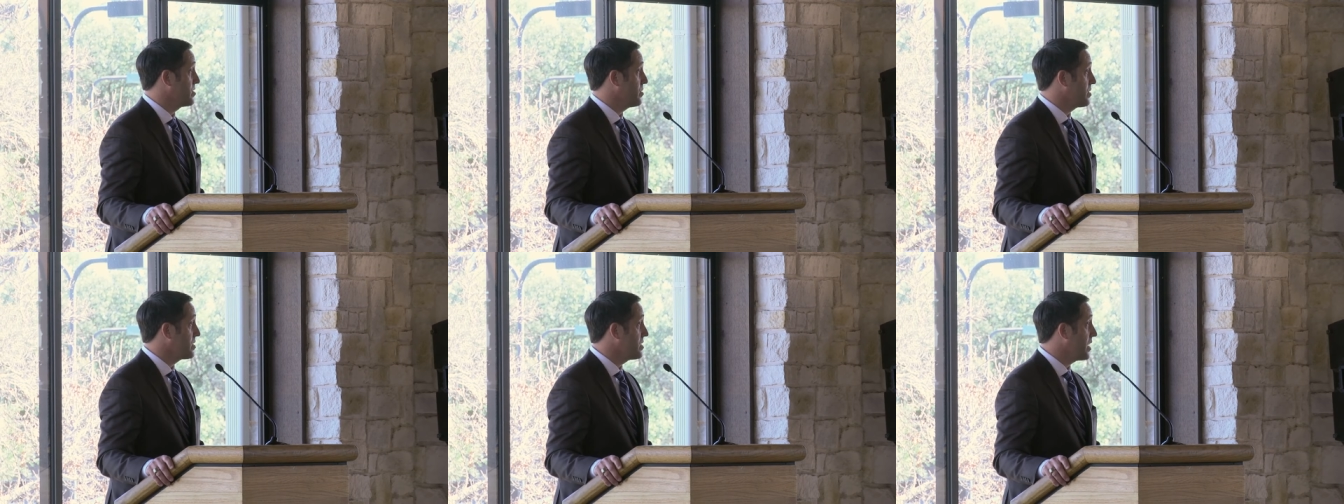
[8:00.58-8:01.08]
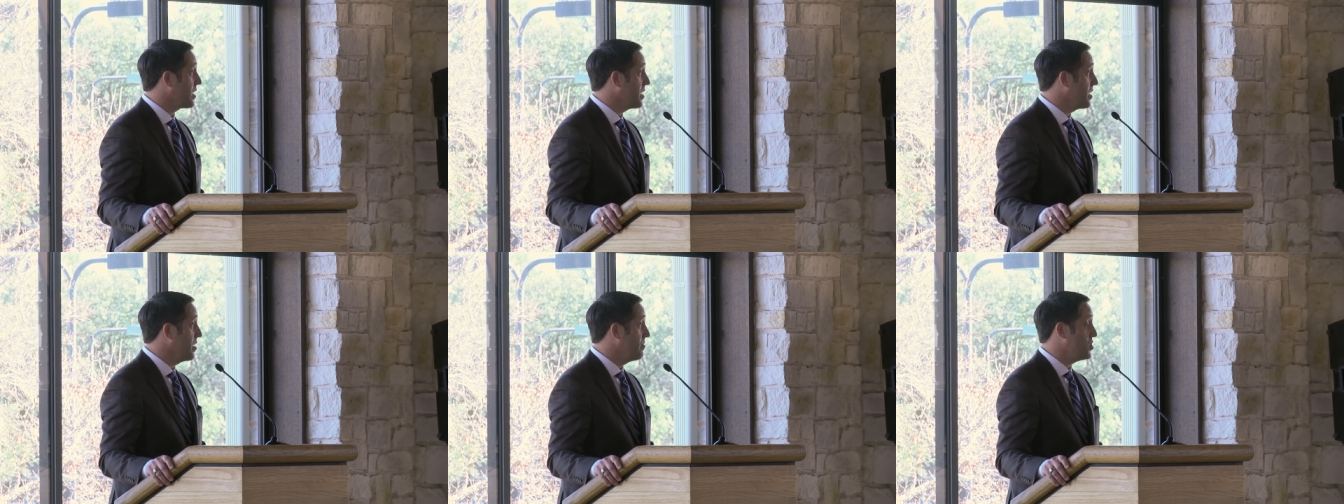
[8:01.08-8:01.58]
on the
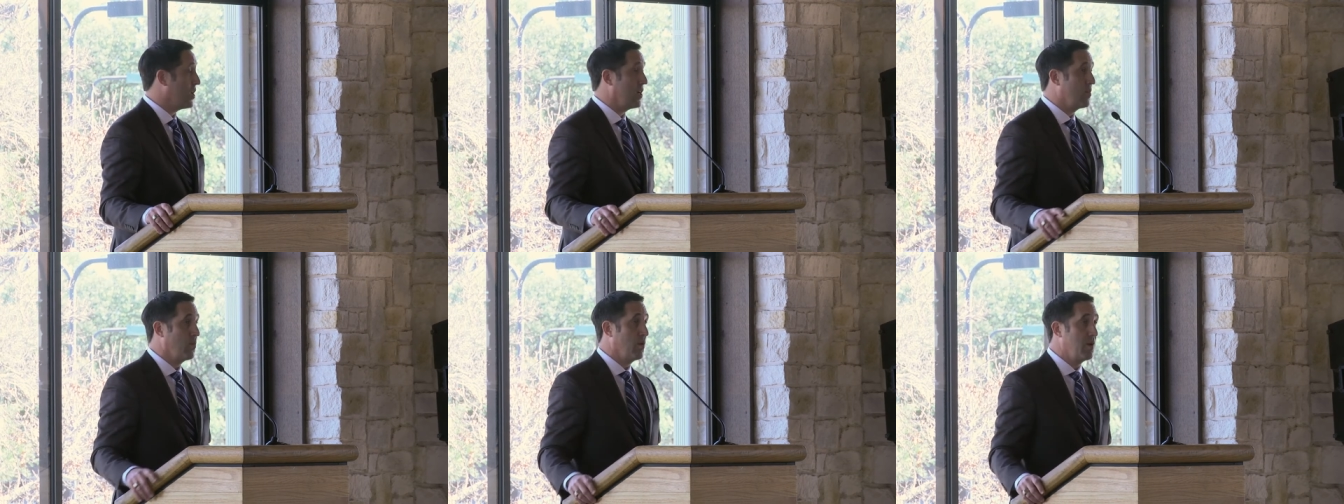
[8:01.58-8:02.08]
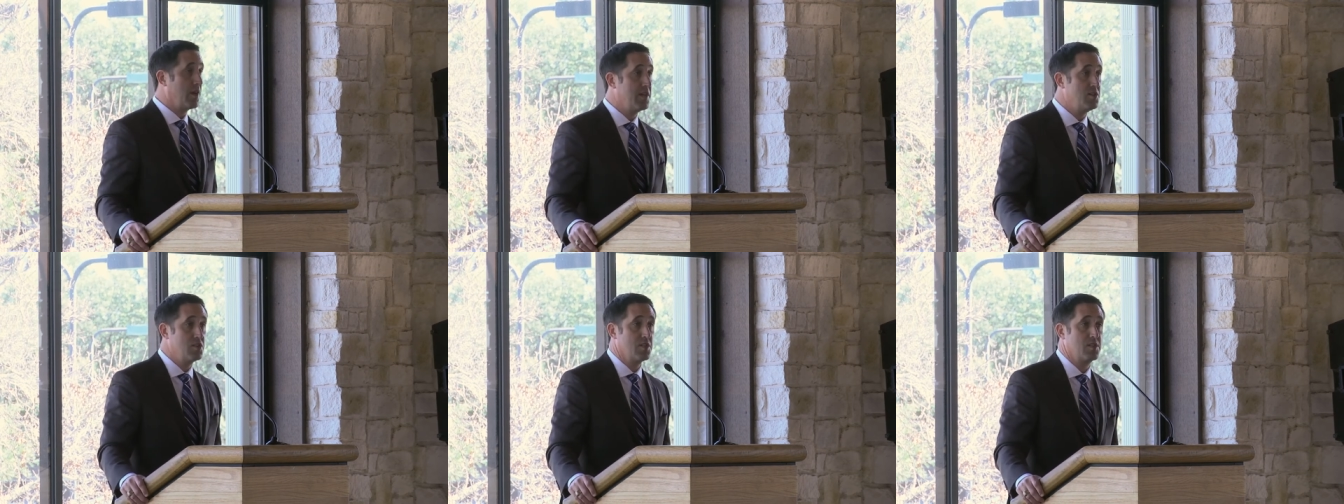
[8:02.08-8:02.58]
second of January,
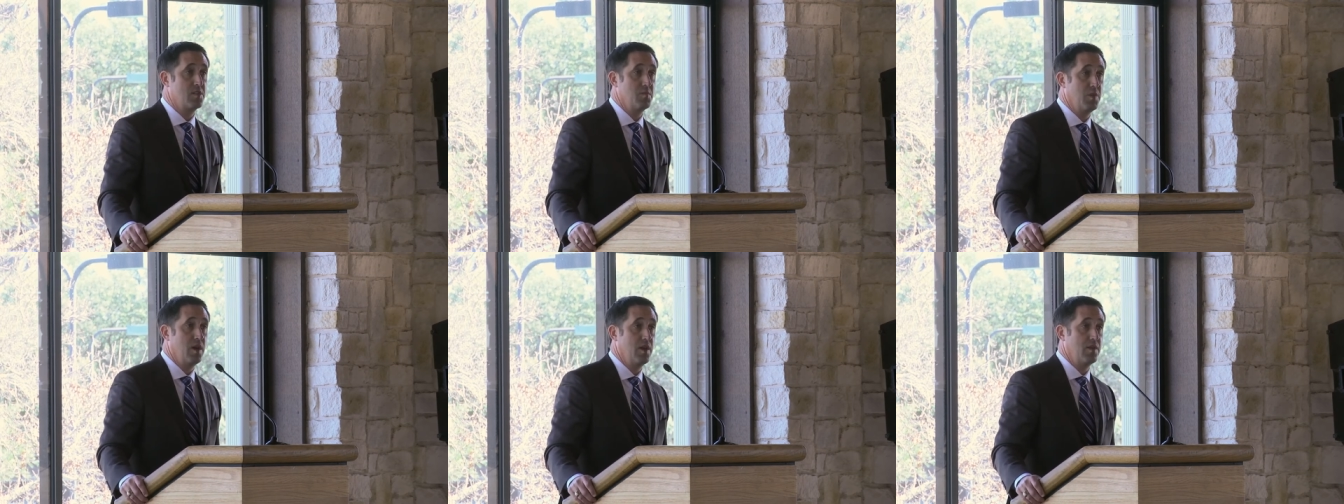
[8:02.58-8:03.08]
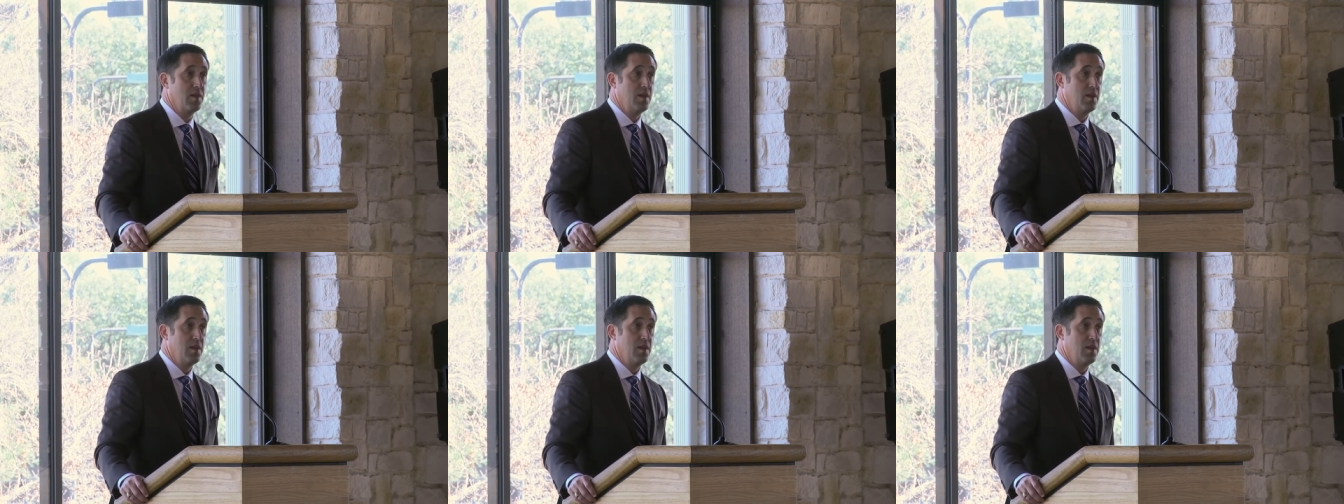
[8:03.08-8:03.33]
in just a month,